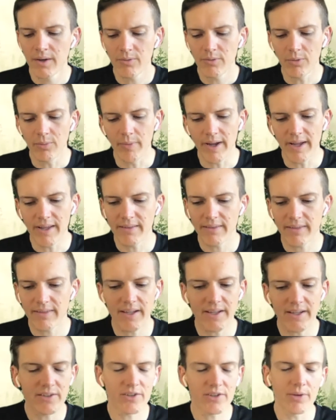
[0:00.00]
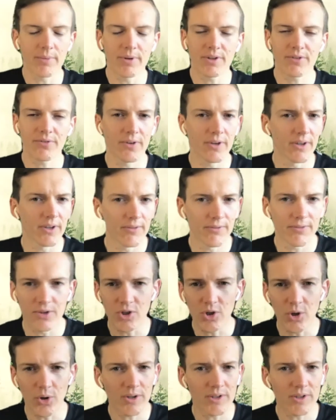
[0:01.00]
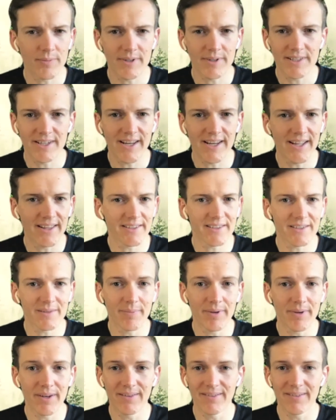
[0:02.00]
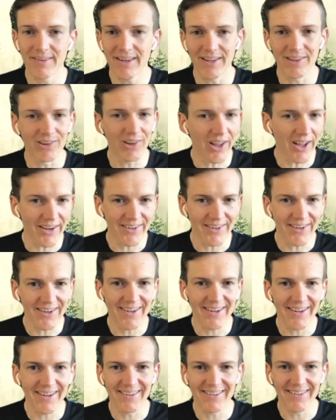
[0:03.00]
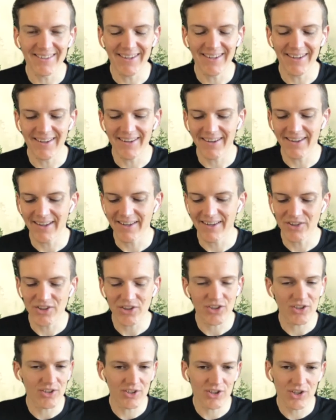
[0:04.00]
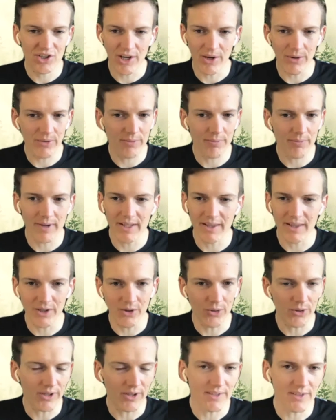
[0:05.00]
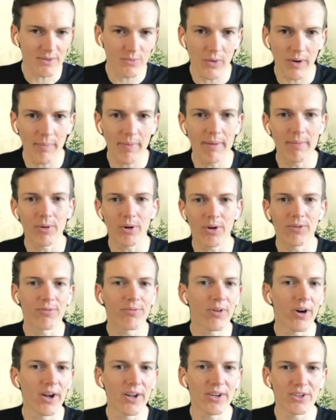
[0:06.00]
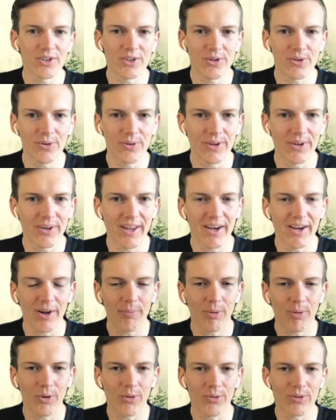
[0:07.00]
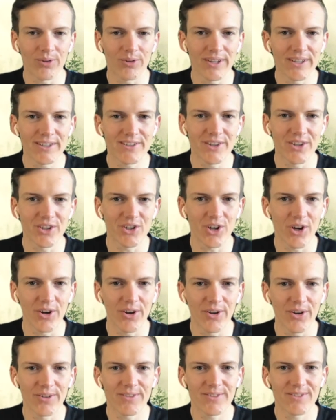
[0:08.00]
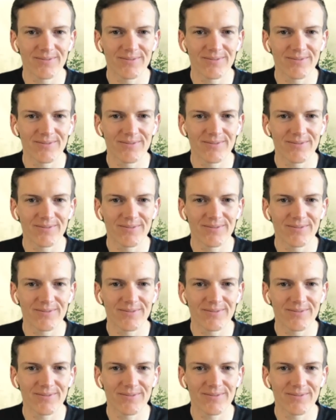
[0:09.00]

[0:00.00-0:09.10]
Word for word: Well, Matt, thank you so much for for talking to me today. This has been enlightening, and uh, and just share with me and the audience where people can find you, and, and I'll put all the links in the show notes.